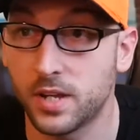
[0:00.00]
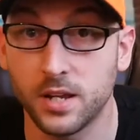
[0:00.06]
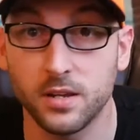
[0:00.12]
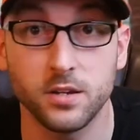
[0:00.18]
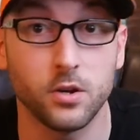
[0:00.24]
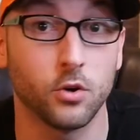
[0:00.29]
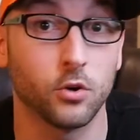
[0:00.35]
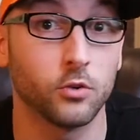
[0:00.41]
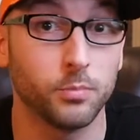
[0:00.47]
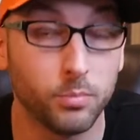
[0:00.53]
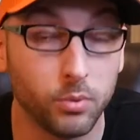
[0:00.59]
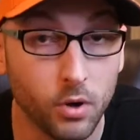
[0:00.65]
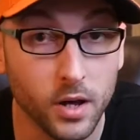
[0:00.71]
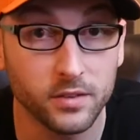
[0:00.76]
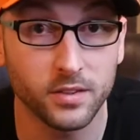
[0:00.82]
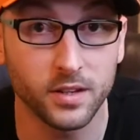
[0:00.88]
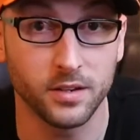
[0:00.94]
10 years
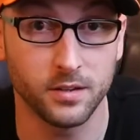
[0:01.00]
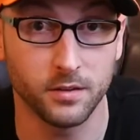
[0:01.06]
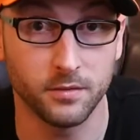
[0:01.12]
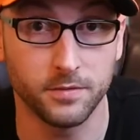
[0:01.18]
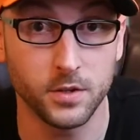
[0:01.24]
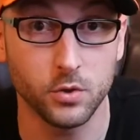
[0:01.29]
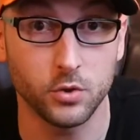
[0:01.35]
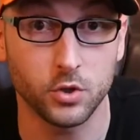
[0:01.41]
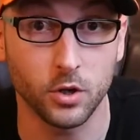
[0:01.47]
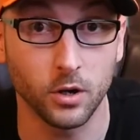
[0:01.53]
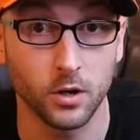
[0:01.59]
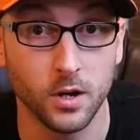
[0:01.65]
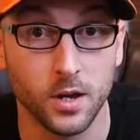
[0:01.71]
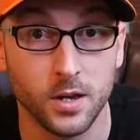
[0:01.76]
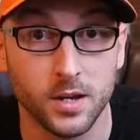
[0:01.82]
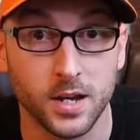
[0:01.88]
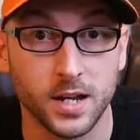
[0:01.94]
plus into the future.